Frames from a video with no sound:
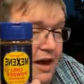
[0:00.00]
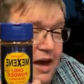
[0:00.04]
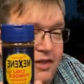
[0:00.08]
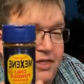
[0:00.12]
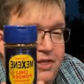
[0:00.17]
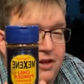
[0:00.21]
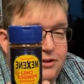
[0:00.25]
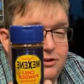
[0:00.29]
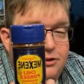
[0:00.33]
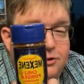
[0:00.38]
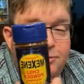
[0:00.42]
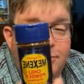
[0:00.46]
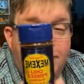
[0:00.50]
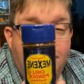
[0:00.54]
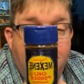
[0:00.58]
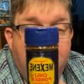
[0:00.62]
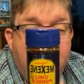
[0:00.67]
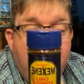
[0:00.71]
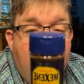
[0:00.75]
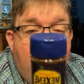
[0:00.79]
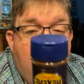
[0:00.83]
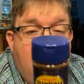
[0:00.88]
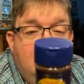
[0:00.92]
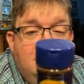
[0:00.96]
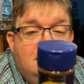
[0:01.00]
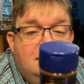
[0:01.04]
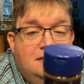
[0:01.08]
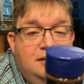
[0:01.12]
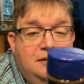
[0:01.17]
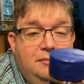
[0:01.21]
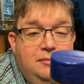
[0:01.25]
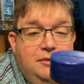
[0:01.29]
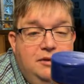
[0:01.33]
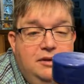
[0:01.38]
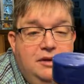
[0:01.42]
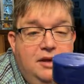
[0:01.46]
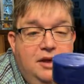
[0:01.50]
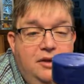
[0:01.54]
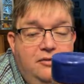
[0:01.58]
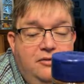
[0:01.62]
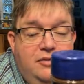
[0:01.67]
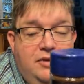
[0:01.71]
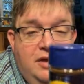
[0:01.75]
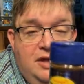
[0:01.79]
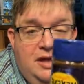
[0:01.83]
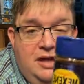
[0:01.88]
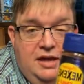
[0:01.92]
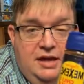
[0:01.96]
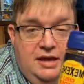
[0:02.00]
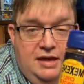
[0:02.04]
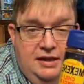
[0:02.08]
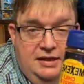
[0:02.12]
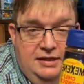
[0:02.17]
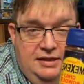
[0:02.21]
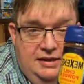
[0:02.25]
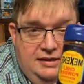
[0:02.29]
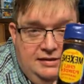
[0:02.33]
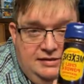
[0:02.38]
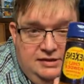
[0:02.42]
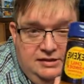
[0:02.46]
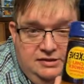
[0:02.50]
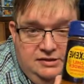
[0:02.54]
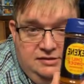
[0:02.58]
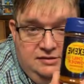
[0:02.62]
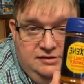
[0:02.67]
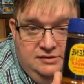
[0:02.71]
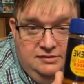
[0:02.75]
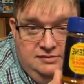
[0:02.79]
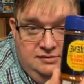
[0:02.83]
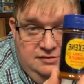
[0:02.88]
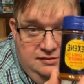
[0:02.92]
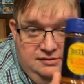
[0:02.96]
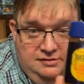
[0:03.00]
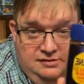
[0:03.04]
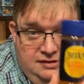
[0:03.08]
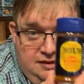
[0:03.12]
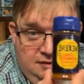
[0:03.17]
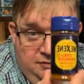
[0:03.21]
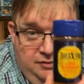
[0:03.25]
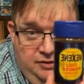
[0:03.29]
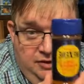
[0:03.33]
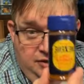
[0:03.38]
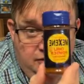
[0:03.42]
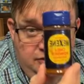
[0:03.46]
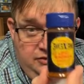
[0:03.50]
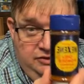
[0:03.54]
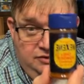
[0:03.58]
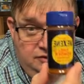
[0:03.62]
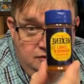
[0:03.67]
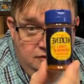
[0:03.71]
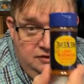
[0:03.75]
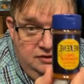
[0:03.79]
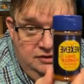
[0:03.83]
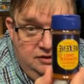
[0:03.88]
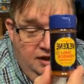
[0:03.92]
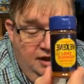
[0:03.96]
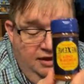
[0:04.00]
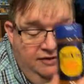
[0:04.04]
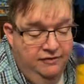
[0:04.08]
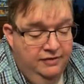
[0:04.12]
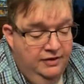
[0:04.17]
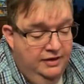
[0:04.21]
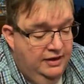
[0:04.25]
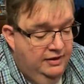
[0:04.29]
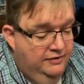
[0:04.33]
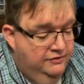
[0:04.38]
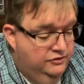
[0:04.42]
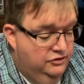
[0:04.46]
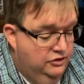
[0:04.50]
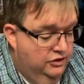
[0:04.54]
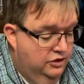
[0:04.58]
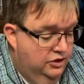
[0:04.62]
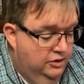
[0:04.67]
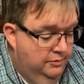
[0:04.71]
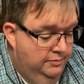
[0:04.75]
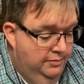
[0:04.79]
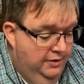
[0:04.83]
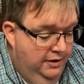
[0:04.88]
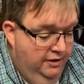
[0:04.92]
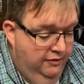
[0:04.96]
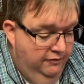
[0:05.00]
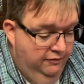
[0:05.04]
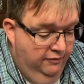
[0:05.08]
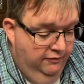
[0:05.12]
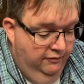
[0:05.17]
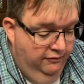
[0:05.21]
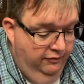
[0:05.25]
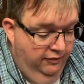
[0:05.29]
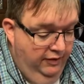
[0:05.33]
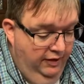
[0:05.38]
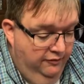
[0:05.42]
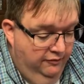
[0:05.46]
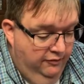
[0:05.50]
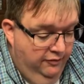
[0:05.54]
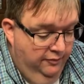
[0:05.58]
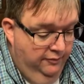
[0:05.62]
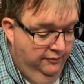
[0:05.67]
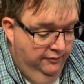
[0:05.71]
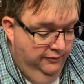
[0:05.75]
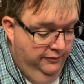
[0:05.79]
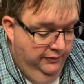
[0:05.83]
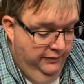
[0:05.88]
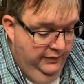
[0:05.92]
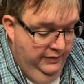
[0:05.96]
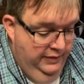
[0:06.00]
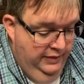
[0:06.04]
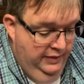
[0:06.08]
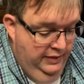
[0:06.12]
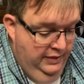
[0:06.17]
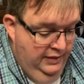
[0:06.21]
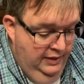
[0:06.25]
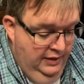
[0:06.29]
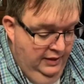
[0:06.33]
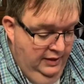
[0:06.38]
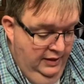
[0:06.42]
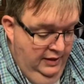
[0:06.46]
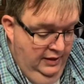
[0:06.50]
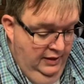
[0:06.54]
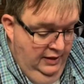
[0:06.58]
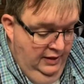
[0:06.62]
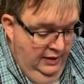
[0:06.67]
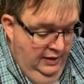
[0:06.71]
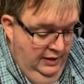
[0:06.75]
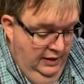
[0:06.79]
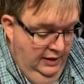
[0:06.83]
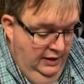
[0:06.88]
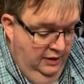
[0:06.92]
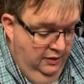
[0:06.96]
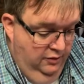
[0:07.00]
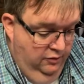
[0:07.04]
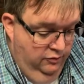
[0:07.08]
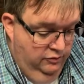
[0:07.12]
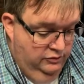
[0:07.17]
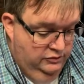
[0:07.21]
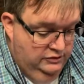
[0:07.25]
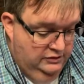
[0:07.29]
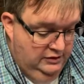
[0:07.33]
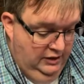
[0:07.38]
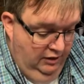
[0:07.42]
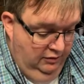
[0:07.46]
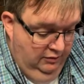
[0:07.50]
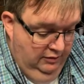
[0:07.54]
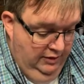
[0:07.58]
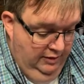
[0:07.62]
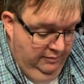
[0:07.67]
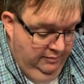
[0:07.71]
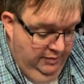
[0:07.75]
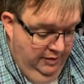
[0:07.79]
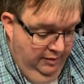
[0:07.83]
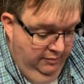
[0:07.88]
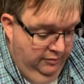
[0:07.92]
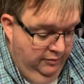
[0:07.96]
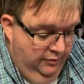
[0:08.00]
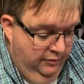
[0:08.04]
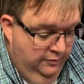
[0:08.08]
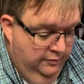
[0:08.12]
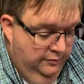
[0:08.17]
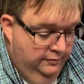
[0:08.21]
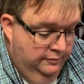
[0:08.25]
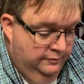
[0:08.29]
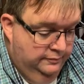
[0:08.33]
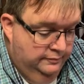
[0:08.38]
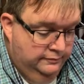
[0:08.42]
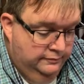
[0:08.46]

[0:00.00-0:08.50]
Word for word: I thought you might have added some, but no. This is some good stuff. It gives you good, powerful flavor. And of course, salt and pepper.